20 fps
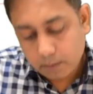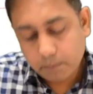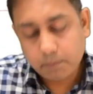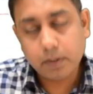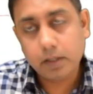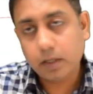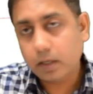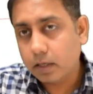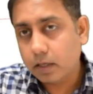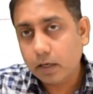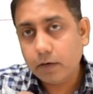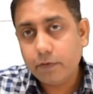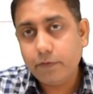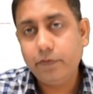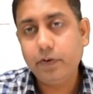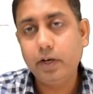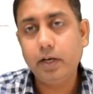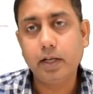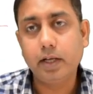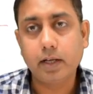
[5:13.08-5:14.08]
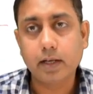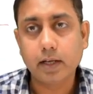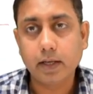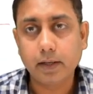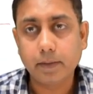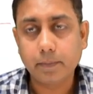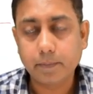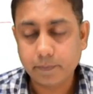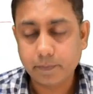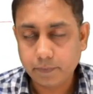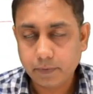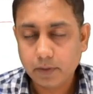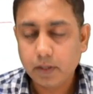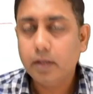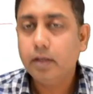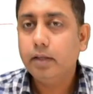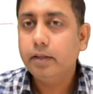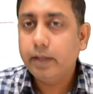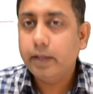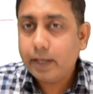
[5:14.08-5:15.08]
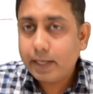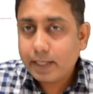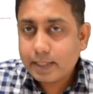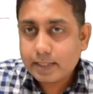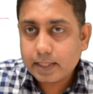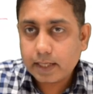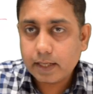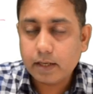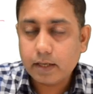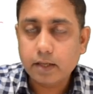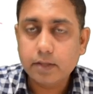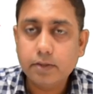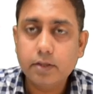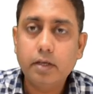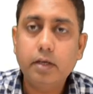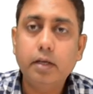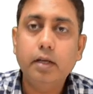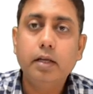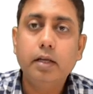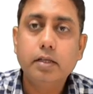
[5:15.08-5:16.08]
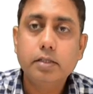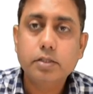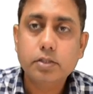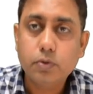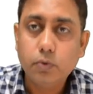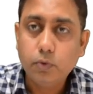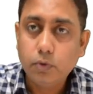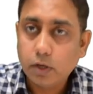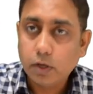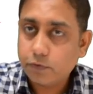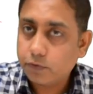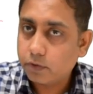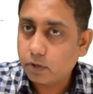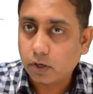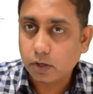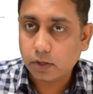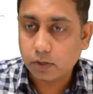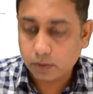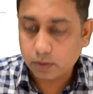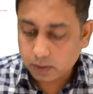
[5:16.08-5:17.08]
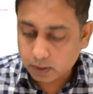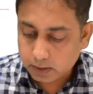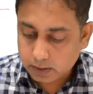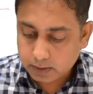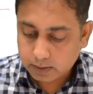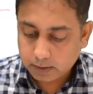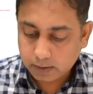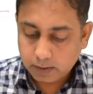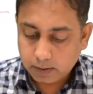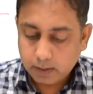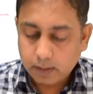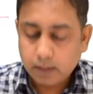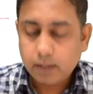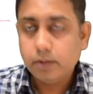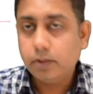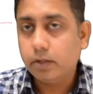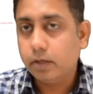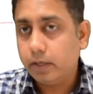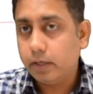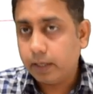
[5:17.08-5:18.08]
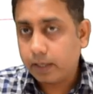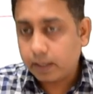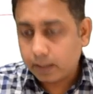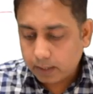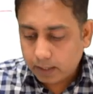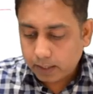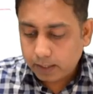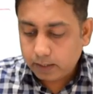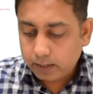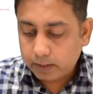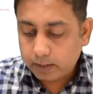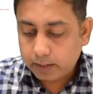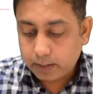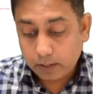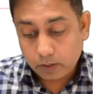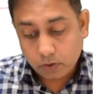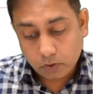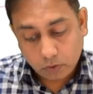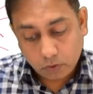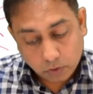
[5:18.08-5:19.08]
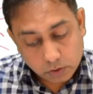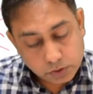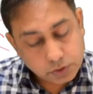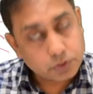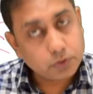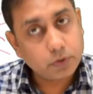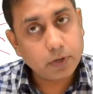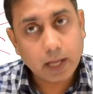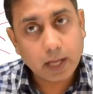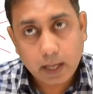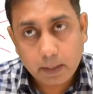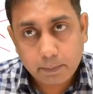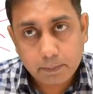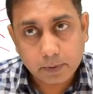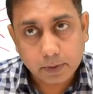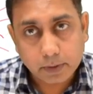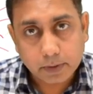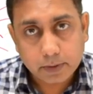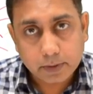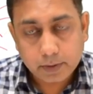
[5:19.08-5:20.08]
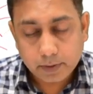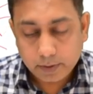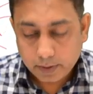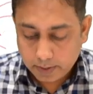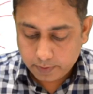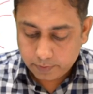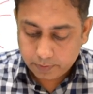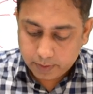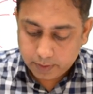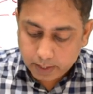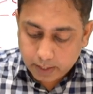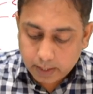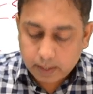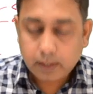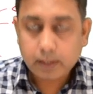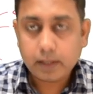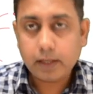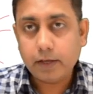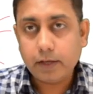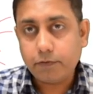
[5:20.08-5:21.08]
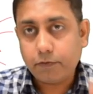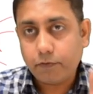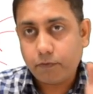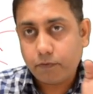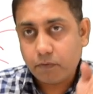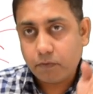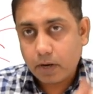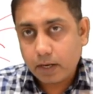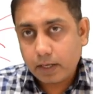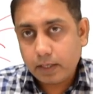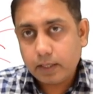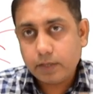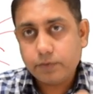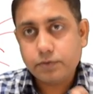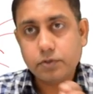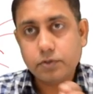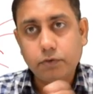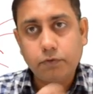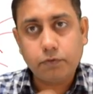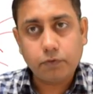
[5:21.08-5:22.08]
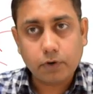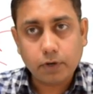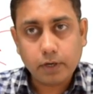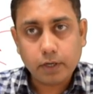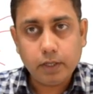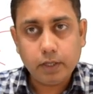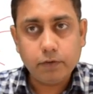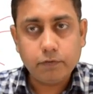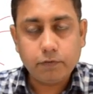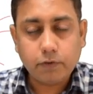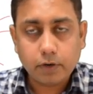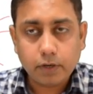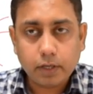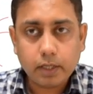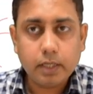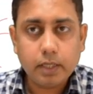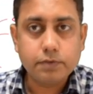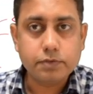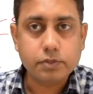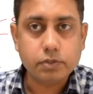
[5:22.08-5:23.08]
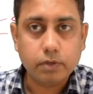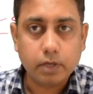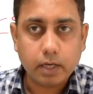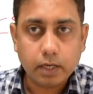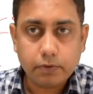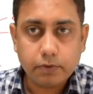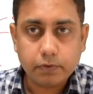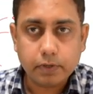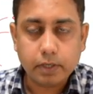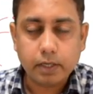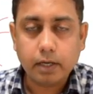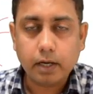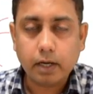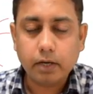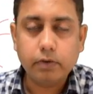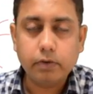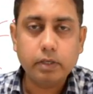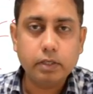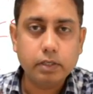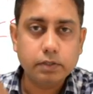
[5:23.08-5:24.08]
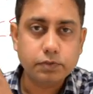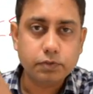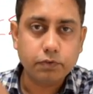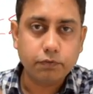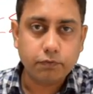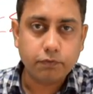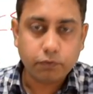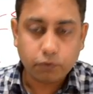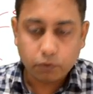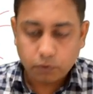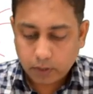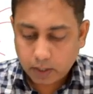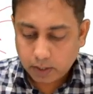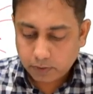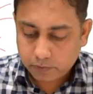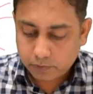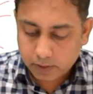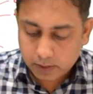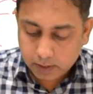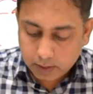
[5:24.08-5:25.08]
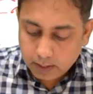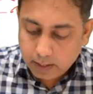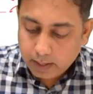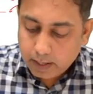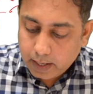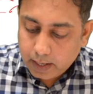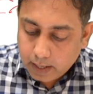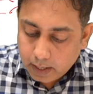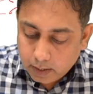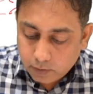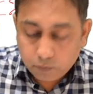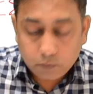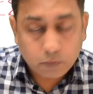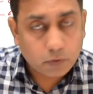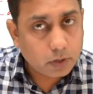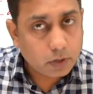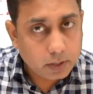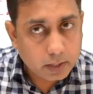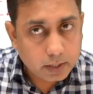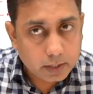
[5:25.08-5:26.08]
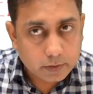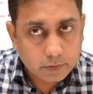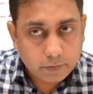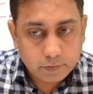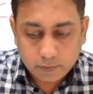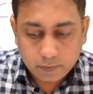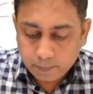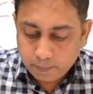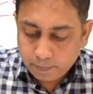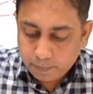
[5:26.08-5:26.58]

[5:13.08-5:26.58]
But the curve will decline. There is another school of thought on this. The decline can also happen that if 1 gives to 40, 40 gives to 100, 100 gives to 400, and what if